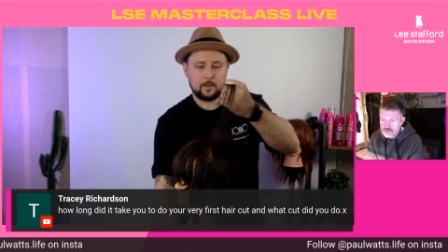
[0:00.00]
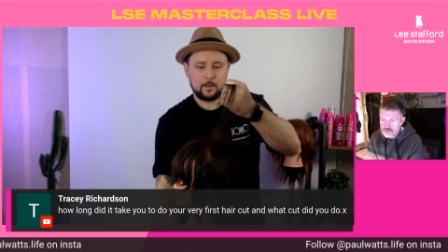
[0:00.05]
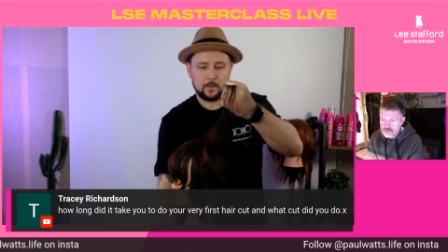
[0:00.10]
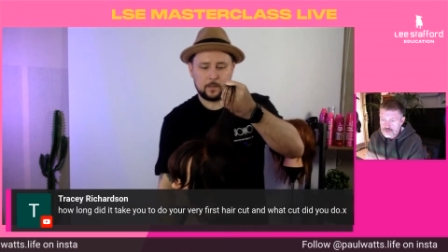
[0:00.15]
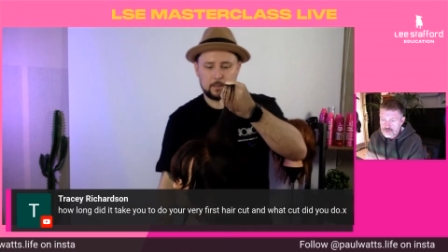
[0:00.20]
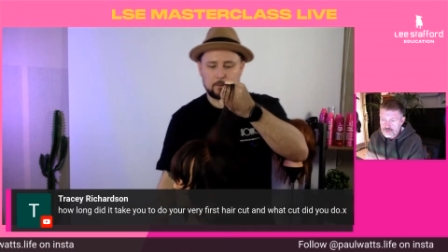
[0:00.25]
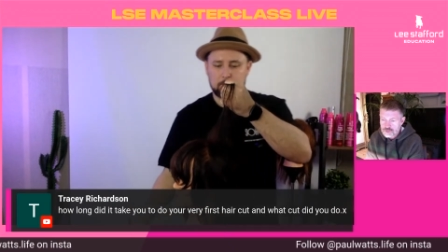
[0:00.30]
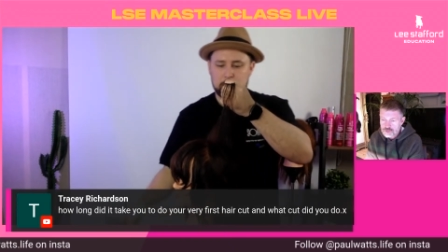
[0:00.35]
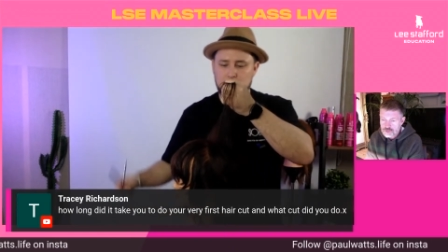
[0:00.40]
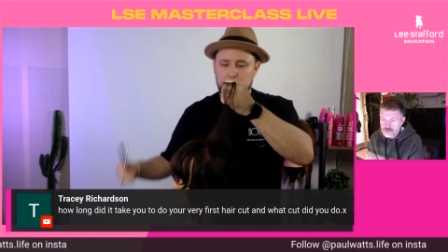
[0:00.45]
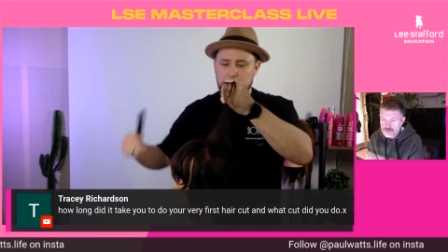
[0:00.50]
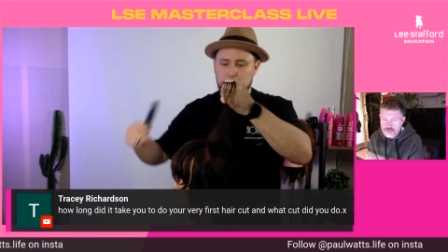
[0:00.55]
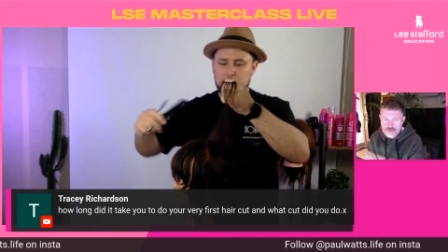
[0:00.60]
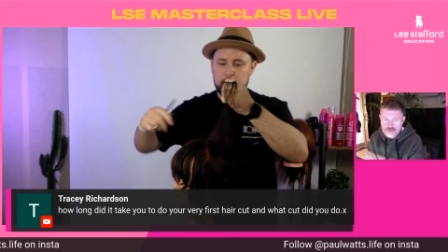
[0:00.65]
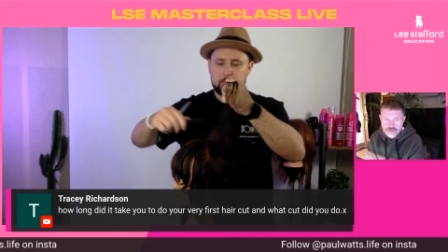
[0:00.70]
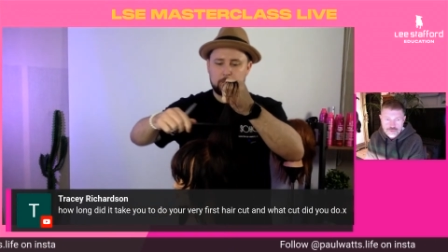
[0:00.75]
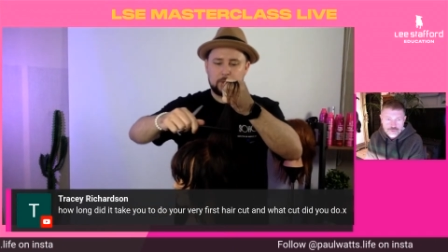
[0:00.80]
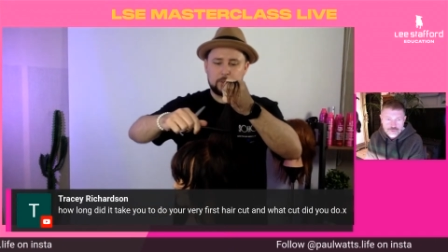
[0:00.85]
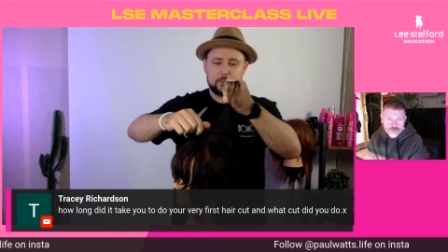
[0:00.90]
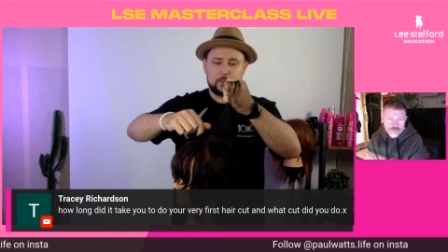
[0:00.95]
And I'll turn it
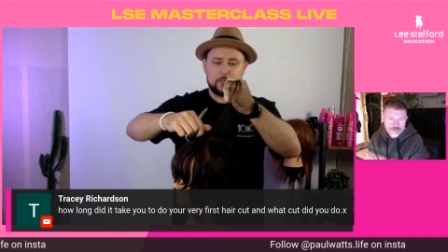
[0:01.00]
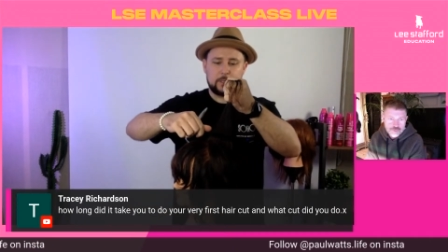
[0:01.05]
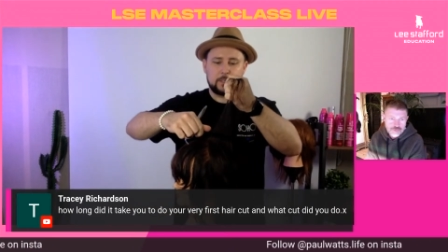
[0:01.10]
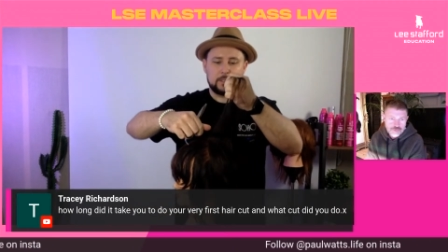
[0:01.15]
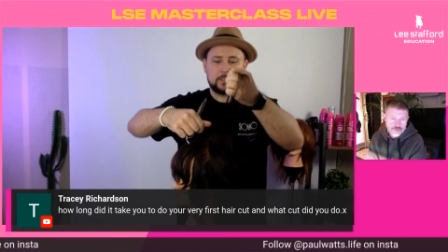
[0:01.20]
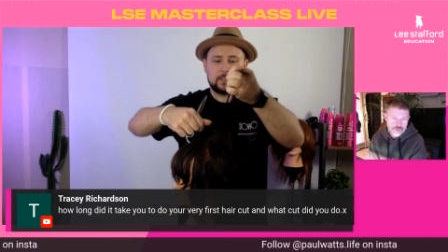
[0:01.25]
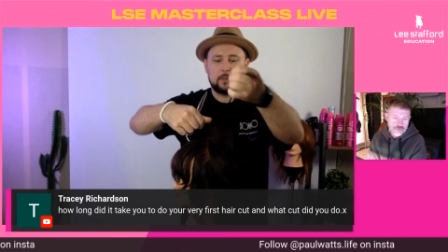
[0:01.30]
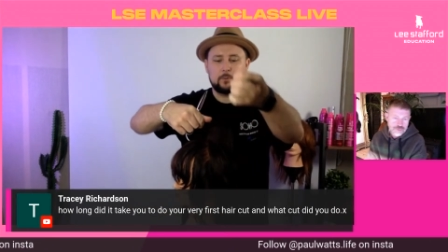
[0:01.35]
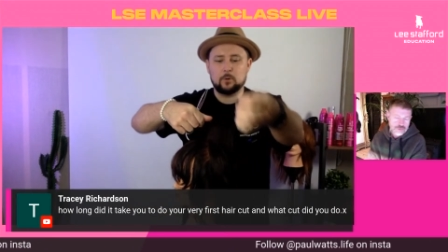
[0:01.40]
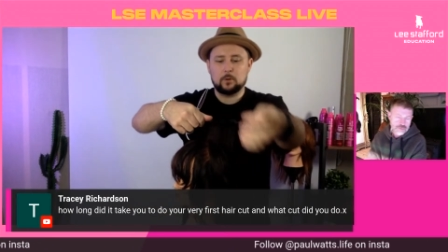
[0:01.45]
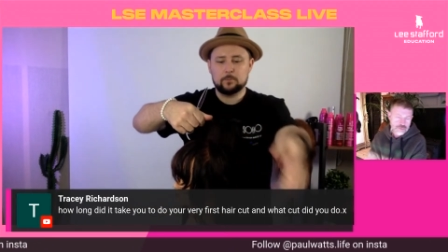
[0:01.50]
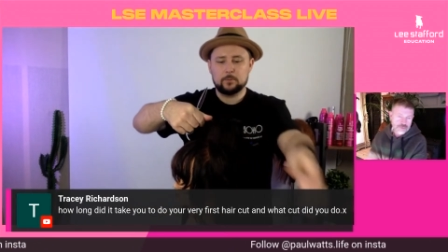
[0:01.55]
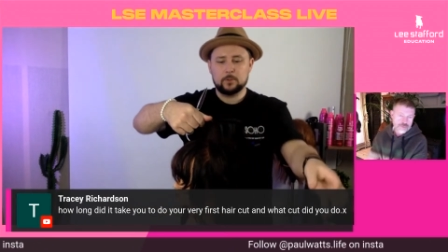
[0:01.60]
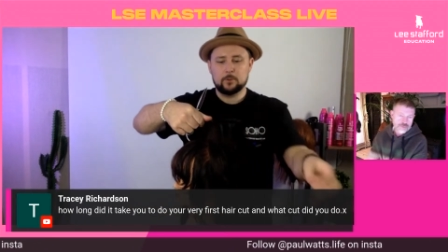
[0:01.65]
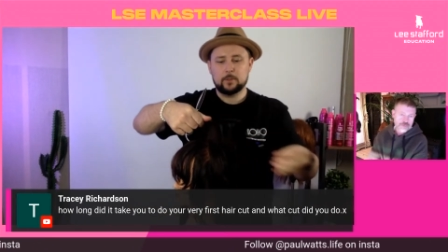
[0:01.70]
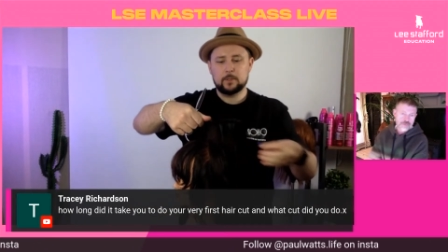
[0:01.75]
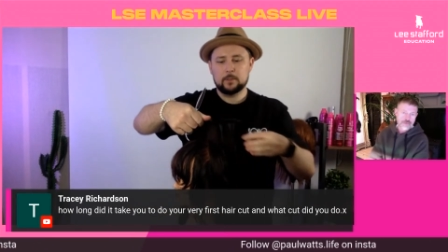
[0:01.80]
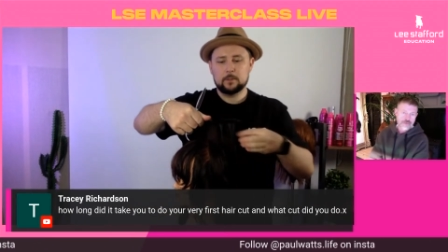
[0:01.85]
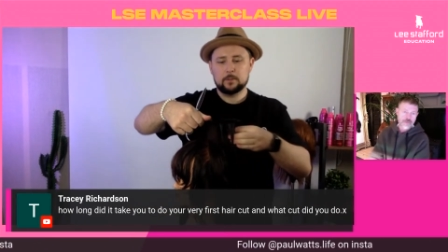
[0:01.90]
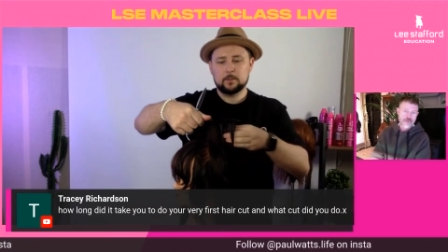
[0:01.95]
this way so you can see what I'm
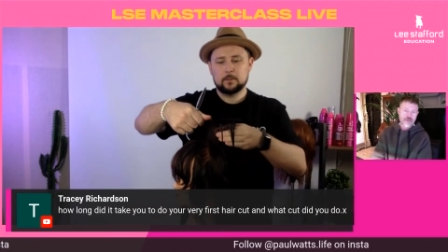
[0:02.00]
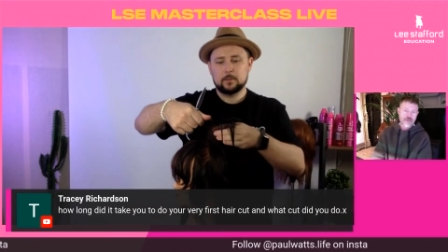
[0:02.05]
doing.